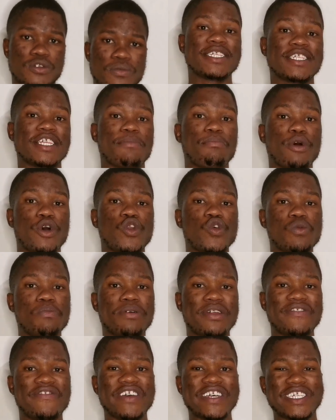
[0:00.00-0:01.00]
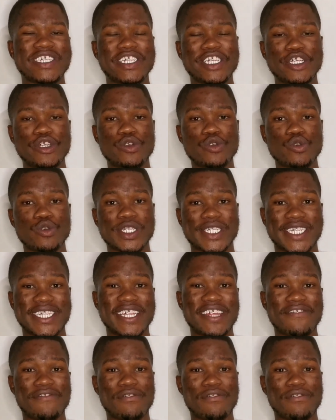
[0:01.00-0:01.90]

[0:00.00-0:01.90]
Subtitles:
As someone who previously used the